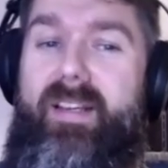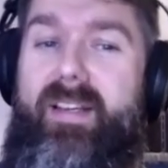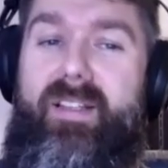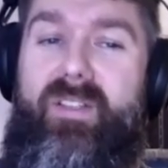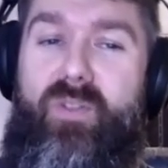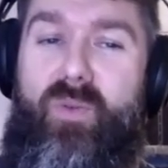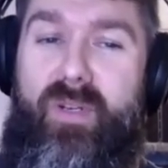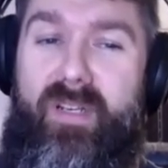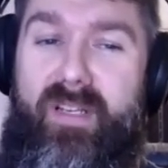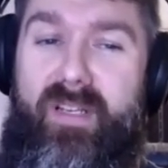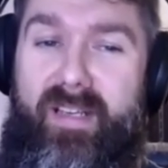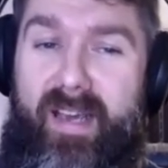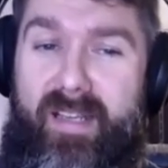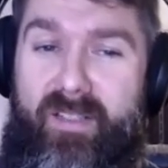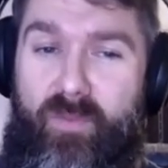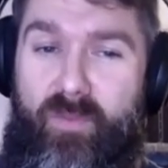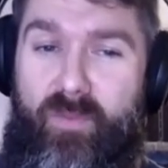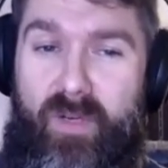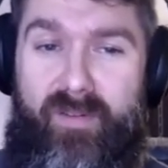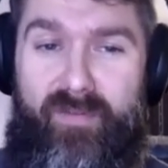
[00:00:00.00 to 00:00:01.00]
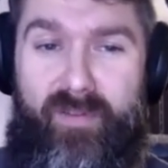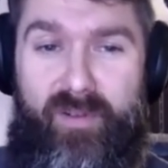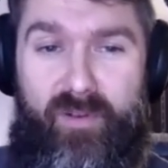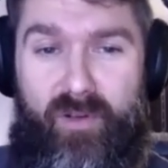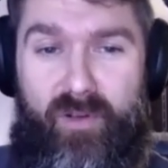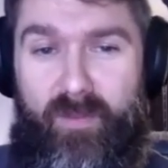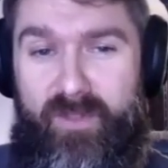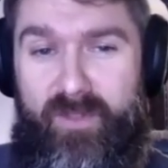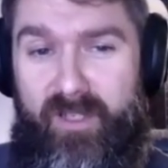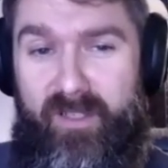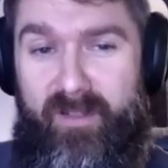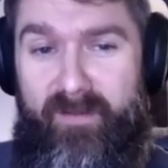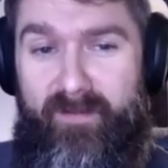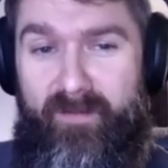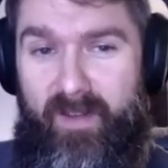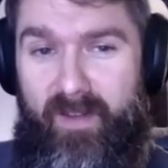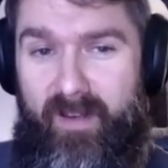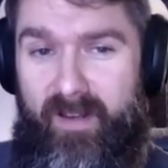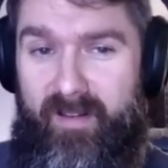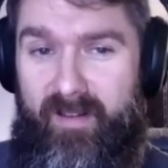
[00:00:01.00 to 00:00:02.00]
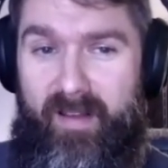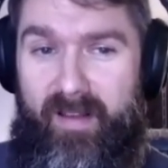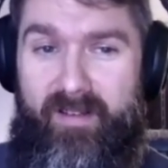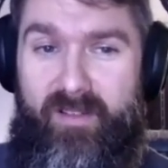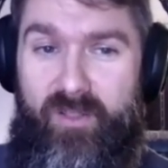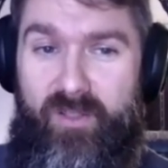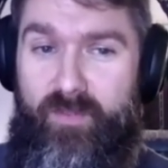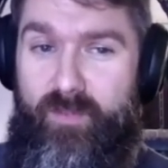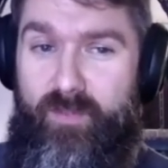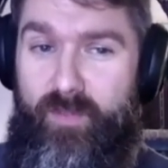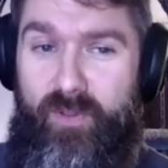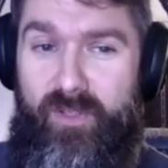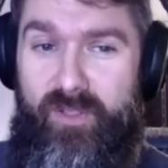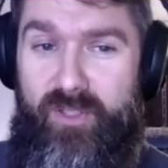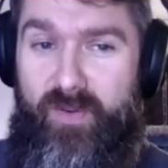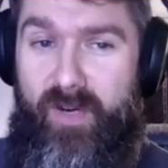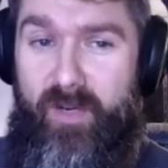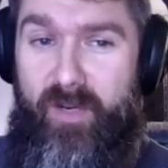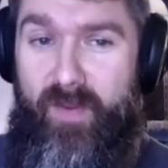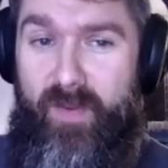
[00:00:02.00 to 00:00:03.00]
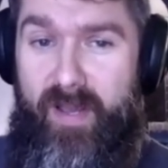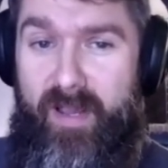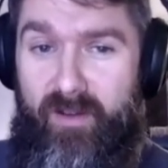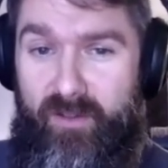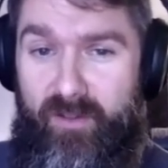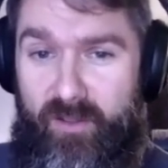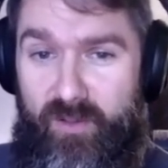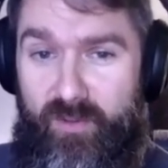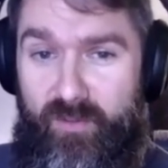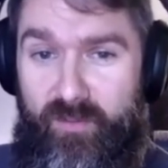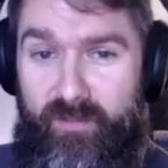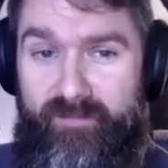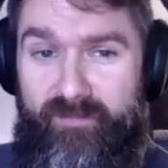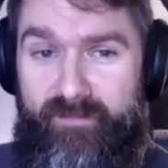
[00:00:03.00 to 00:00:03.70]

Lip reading: to indicate whatever comes in, I just put it straight away on the queue.